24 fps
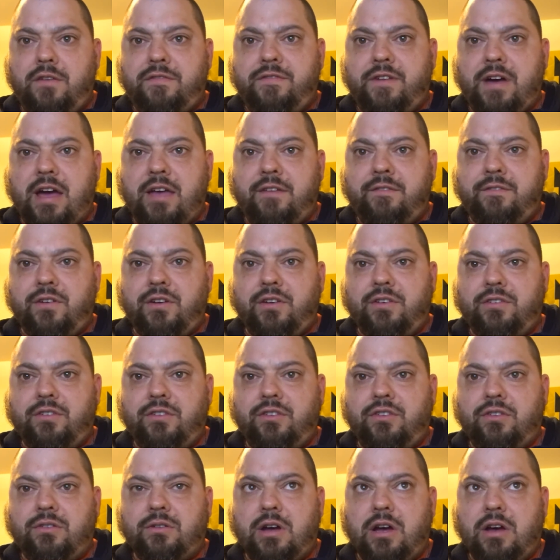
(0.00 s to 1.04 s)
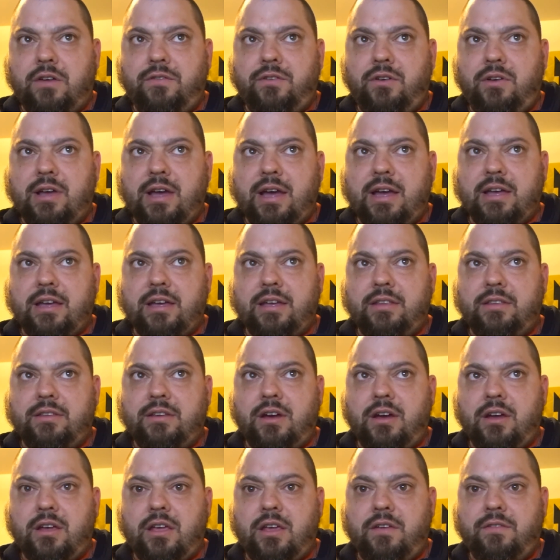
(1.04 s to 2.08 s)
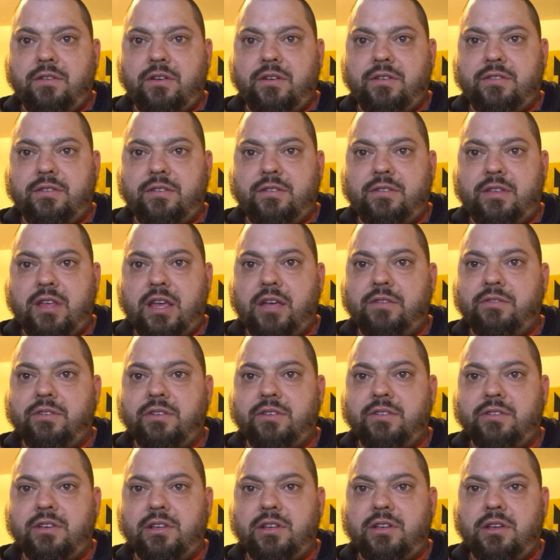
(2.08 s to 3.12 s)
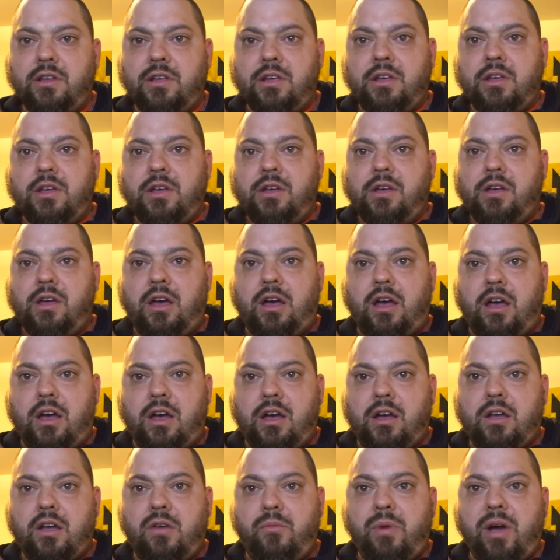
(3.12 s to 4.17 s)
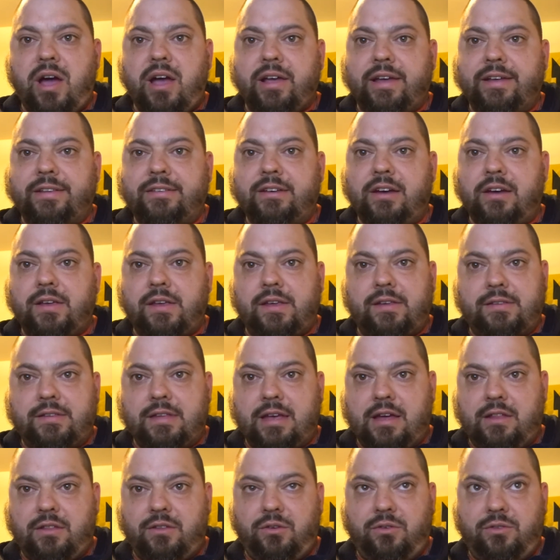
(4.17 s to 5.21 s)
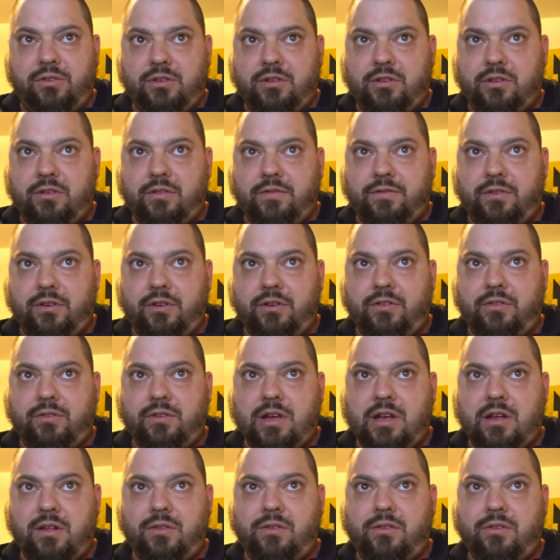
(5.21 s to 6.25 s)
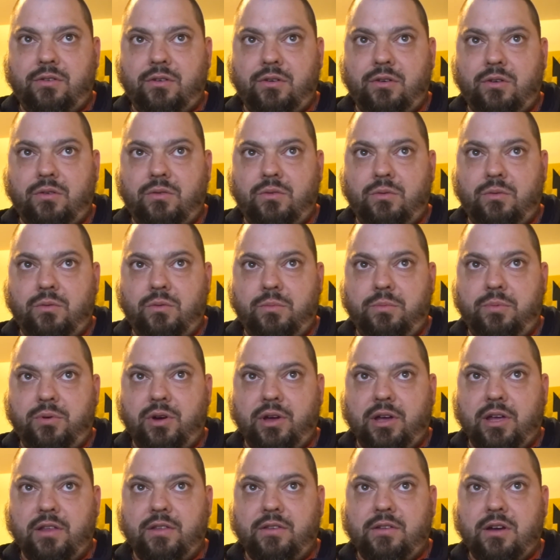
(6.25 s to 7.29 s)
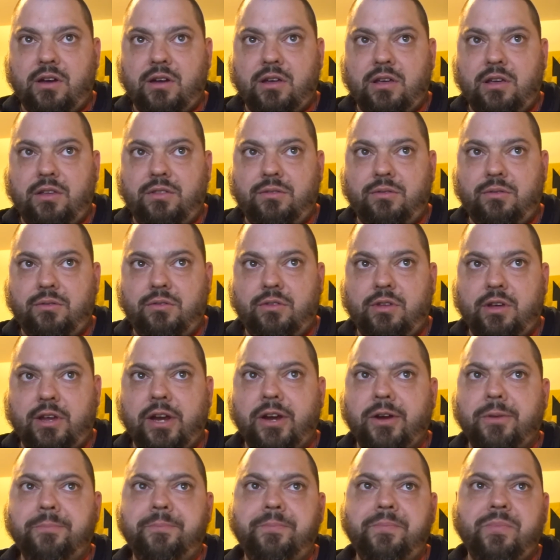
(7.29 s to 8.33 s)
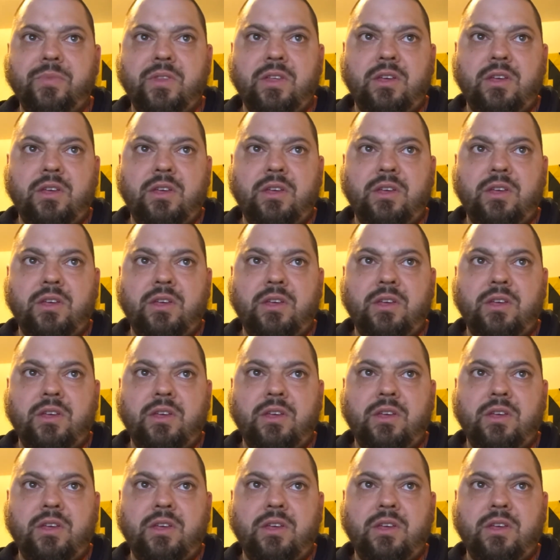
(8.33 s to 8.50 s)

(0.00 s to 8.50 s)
5 versus 12, you got Kentucky versus Davidson. Come on, Kentucky's not losing in the first round, so we'll put Kentucky through there.